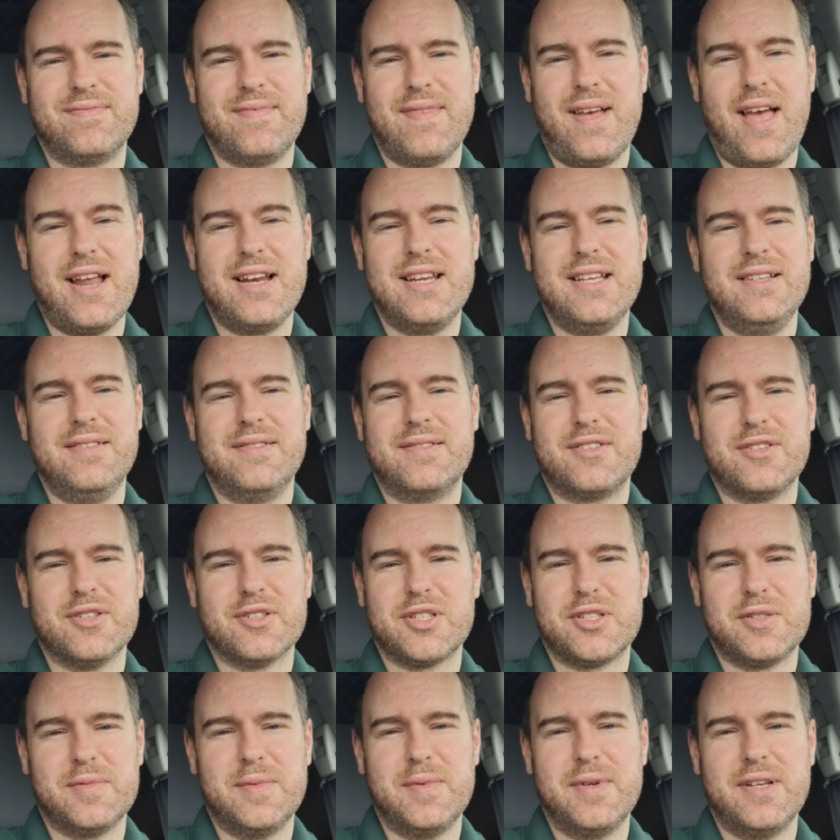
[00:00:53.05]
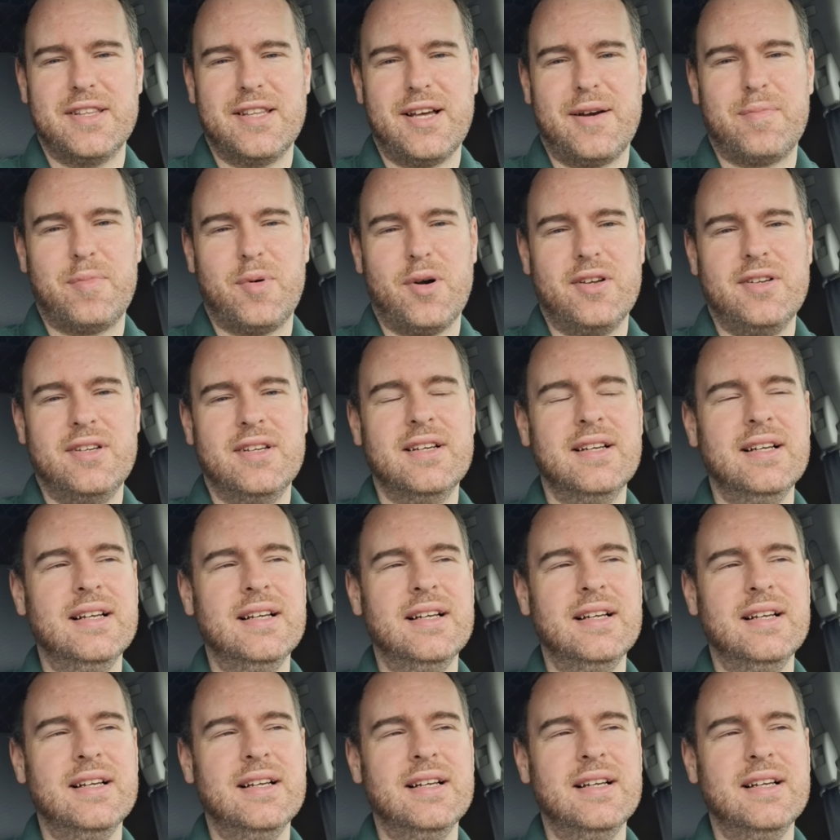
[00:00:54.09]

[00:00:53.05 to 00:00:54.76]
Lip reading: any customer at that point.